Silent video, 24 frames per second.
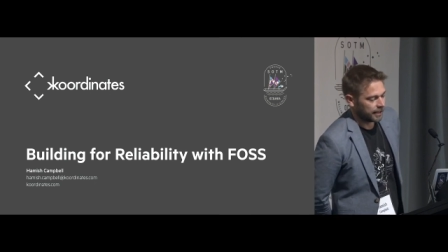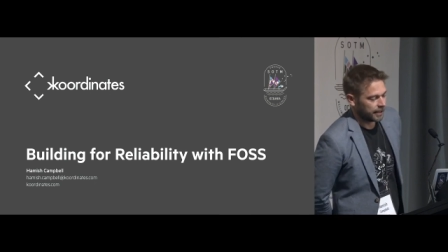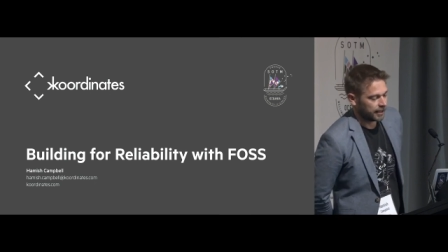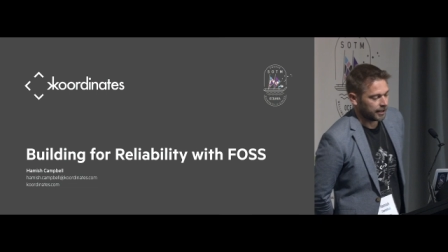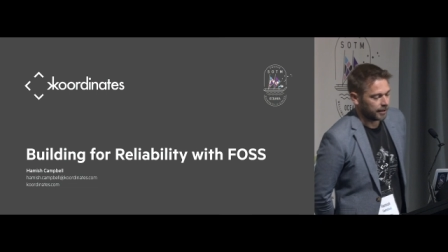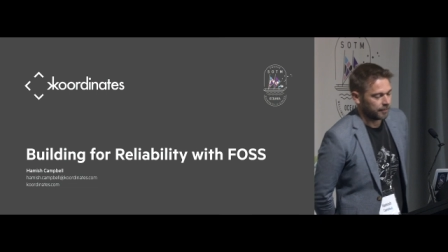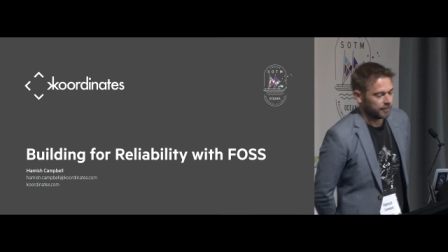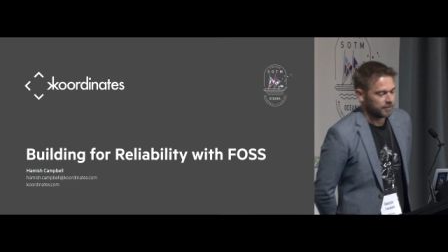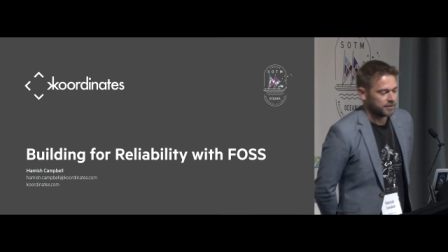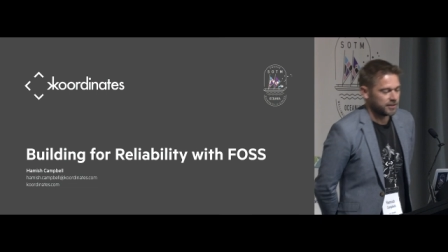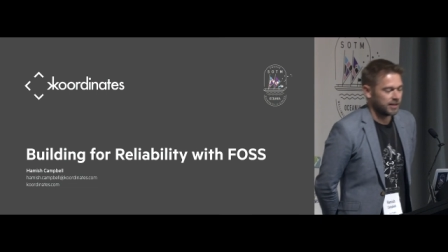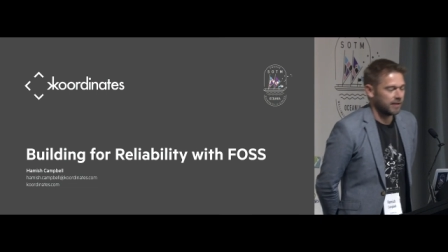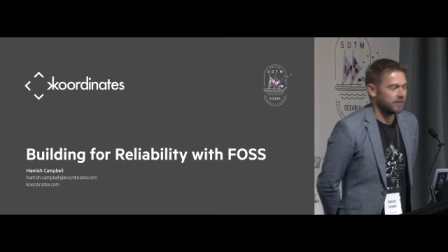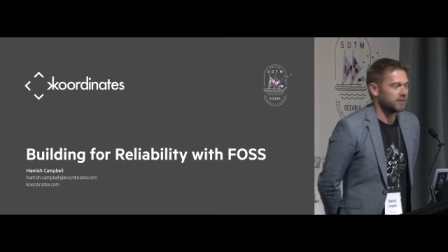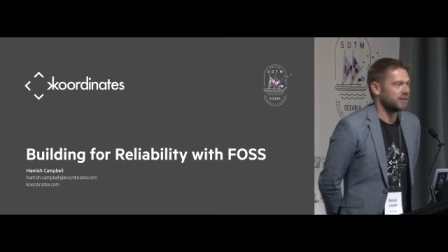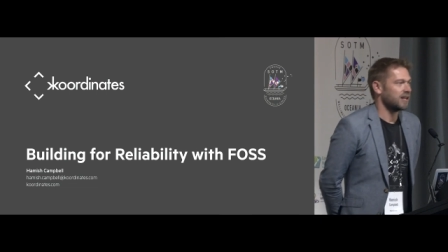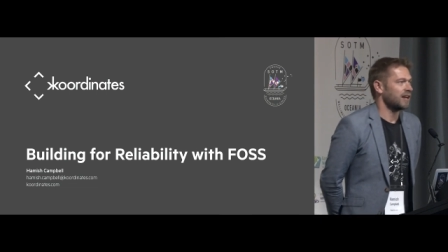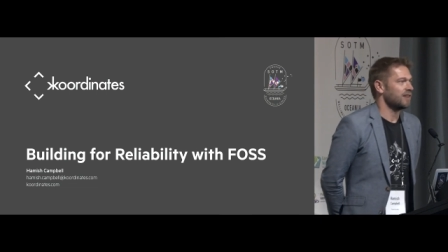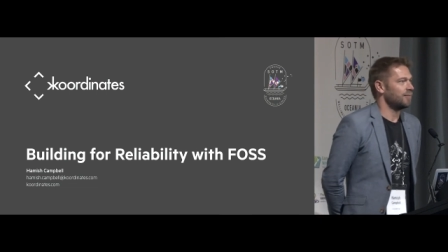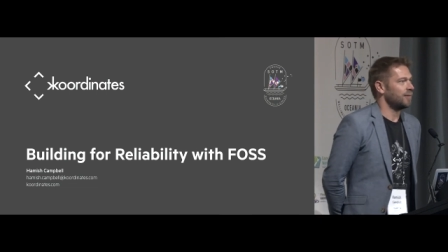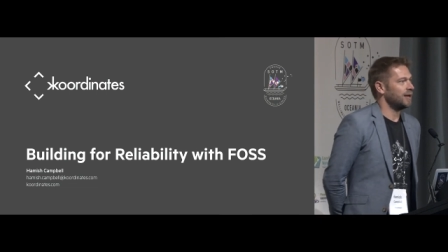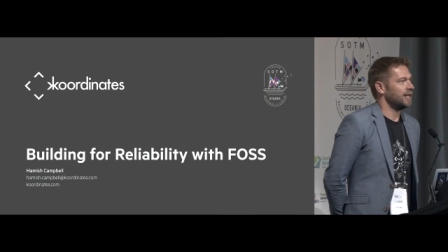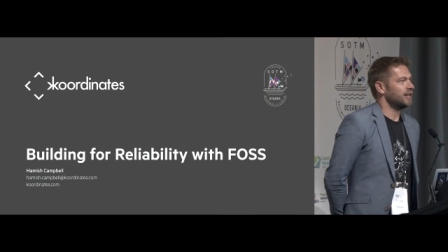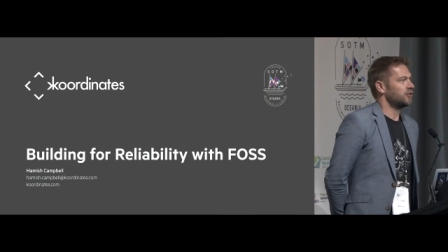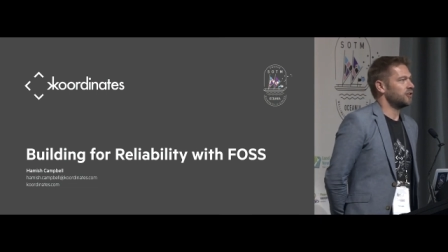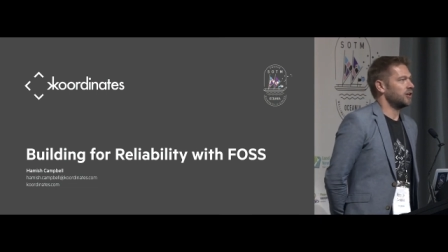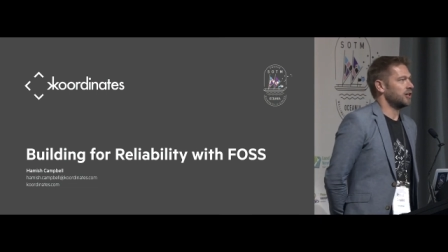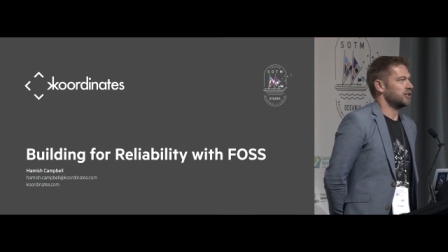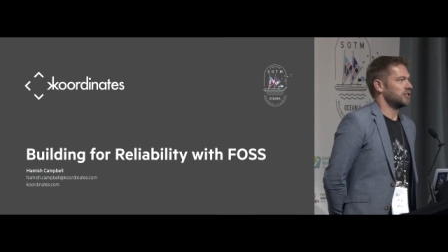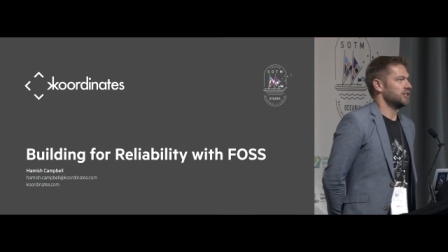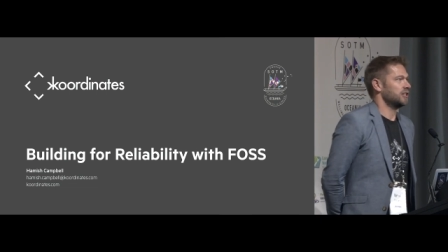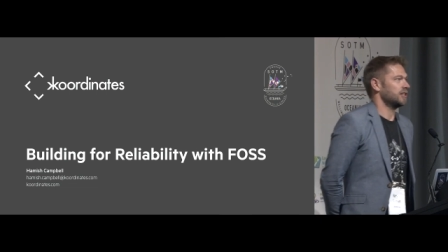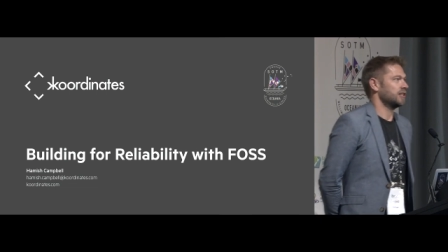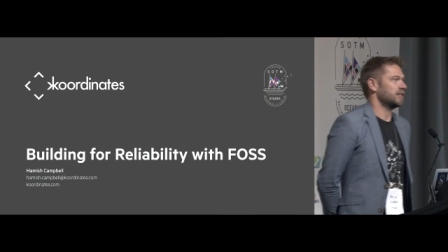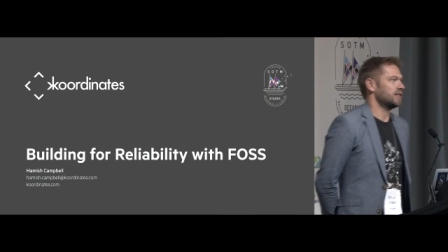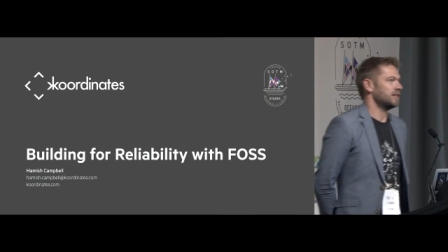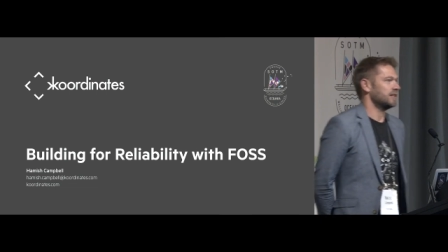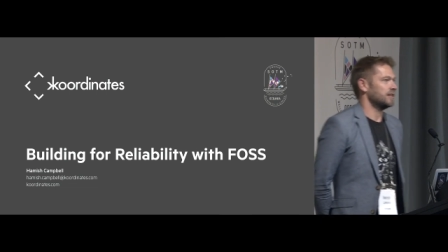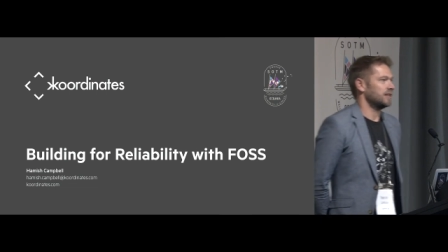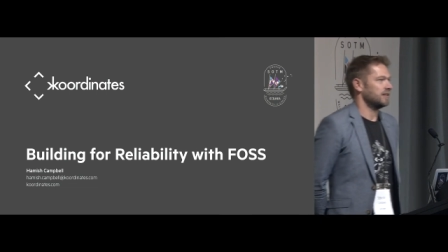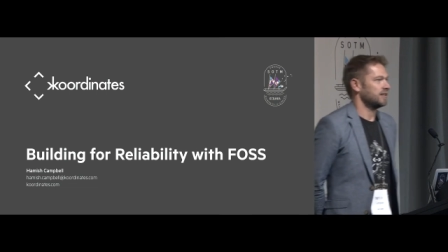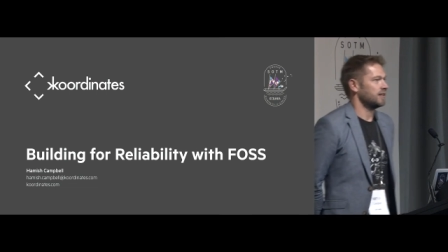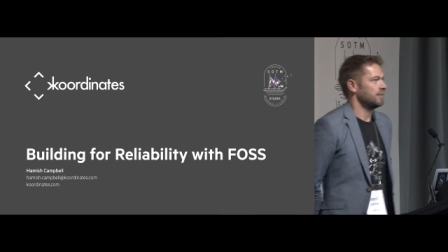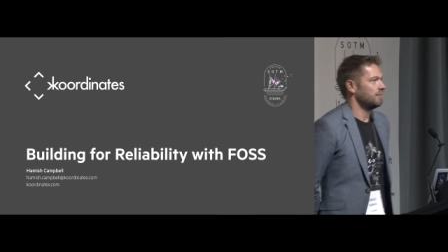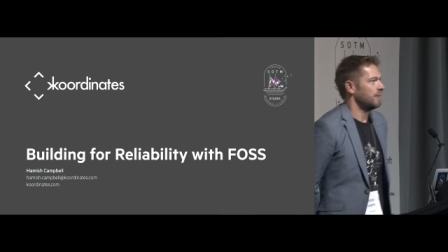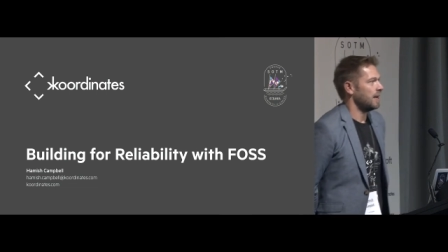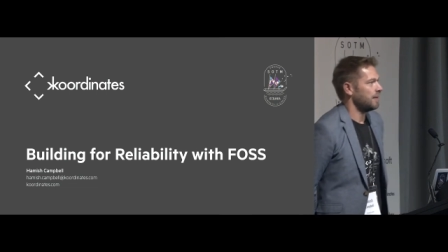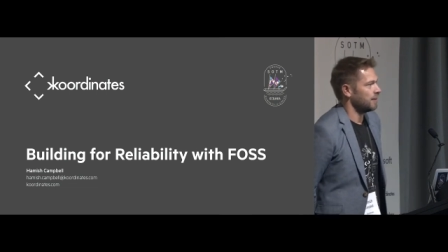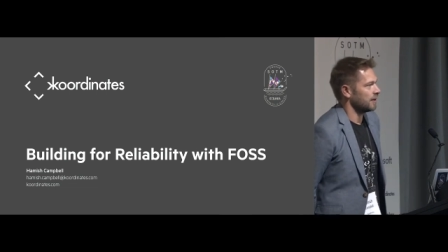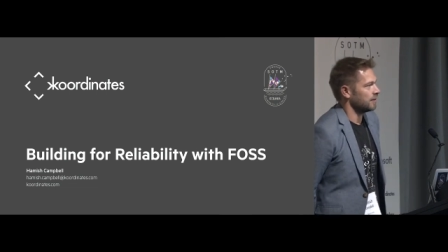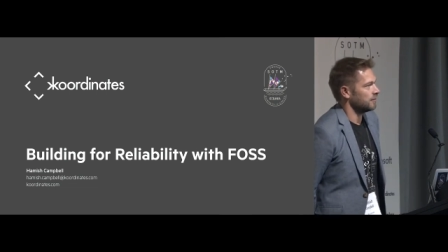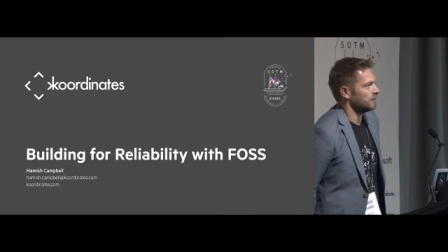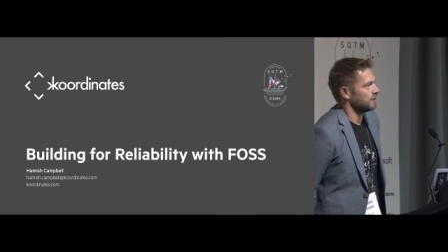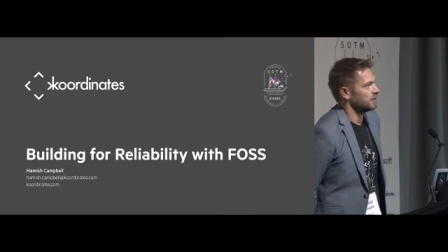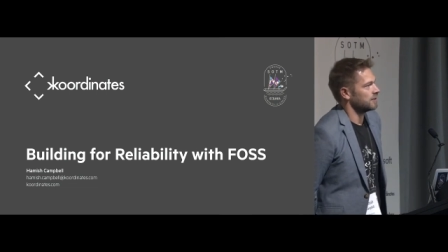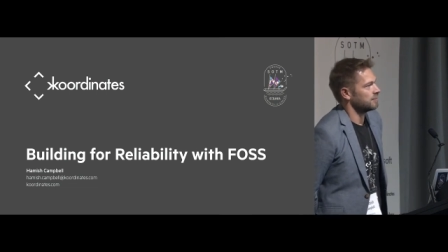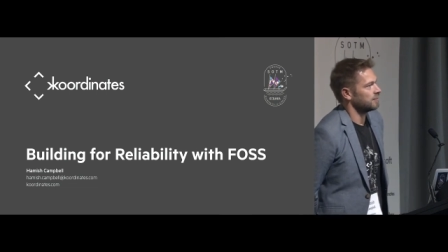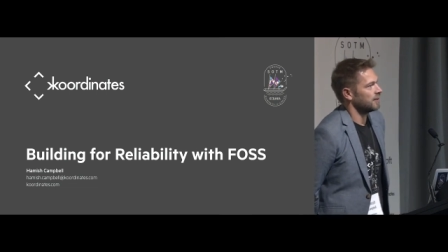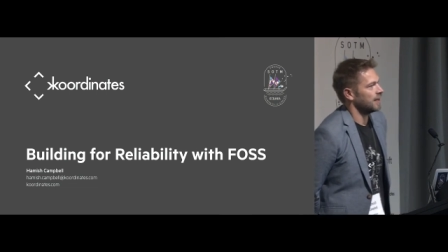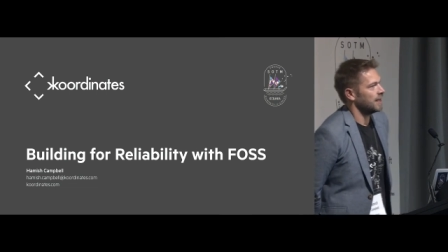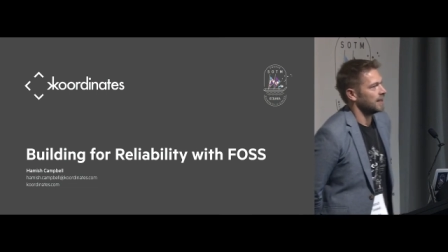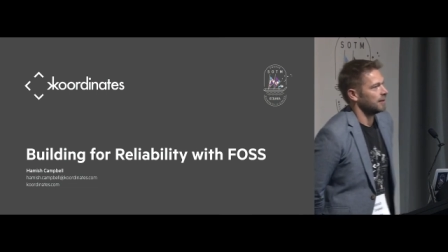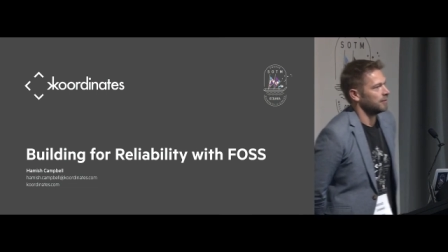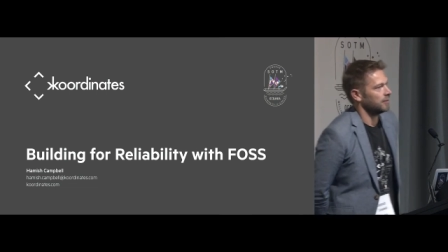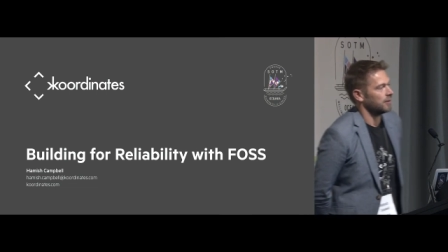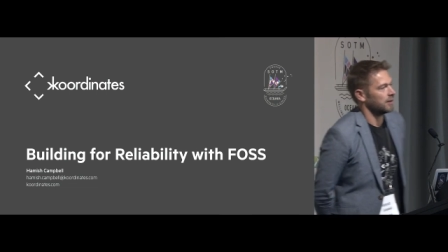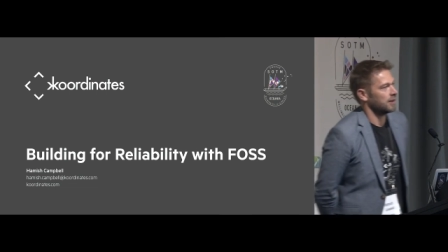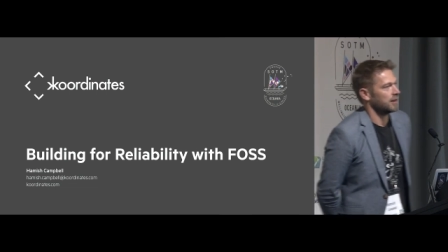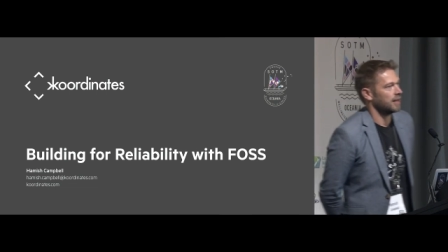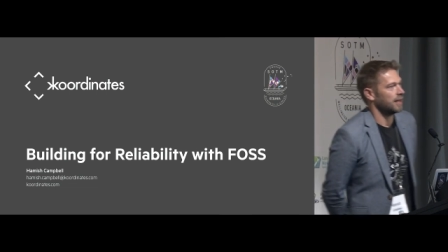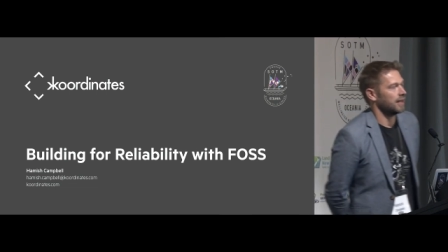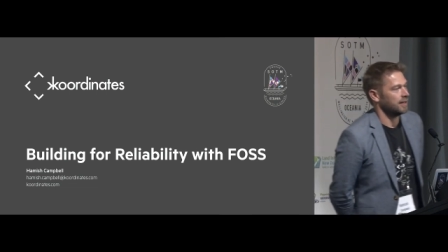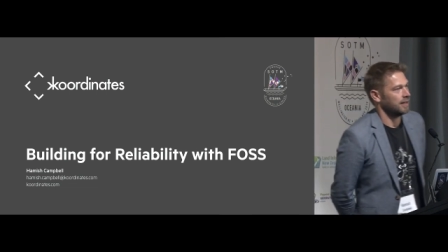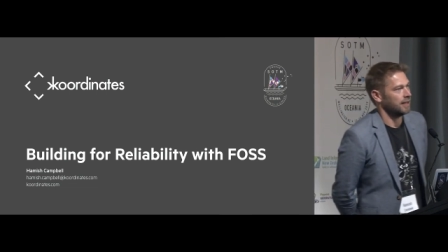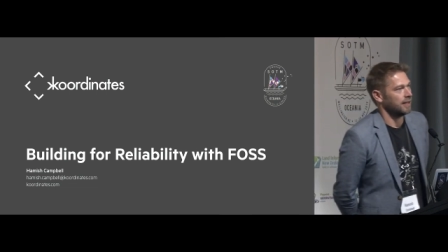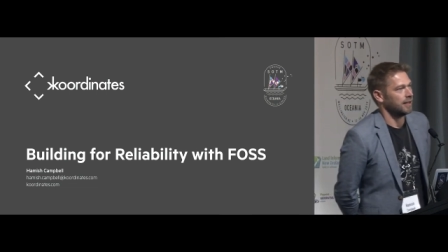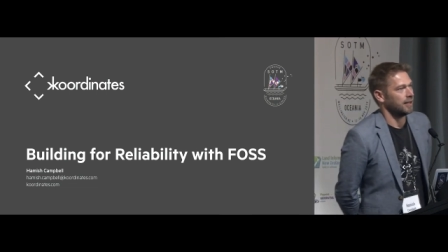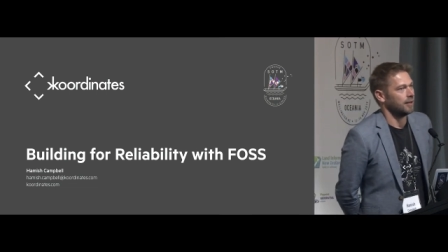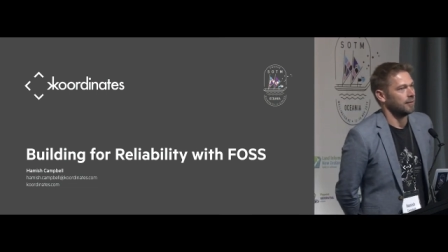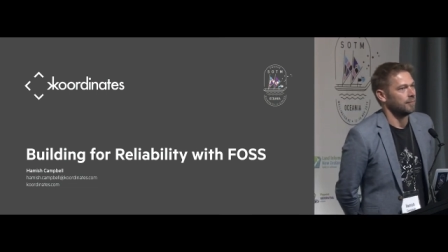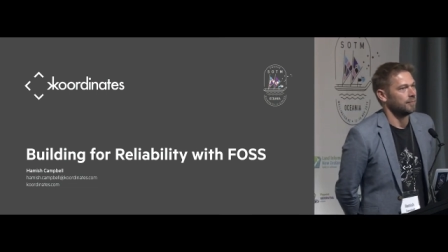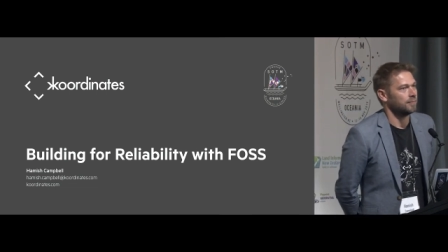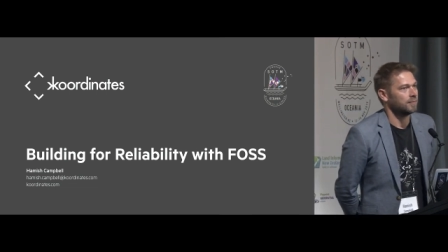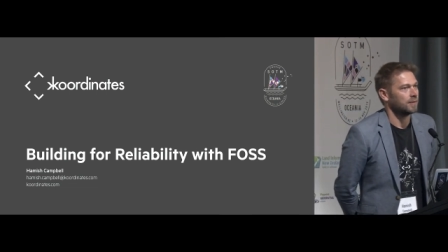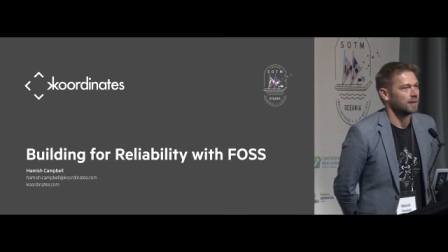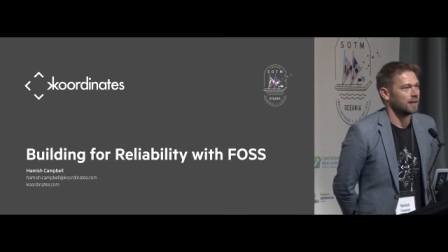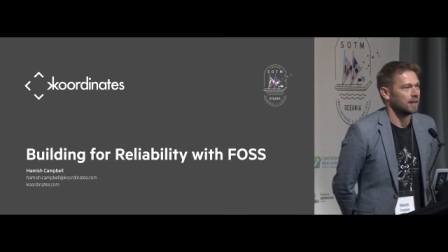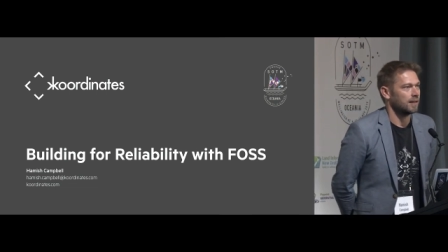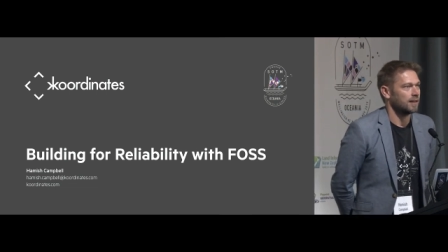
Um, so that was kind of my introduction to, to mapping was playing with that, um,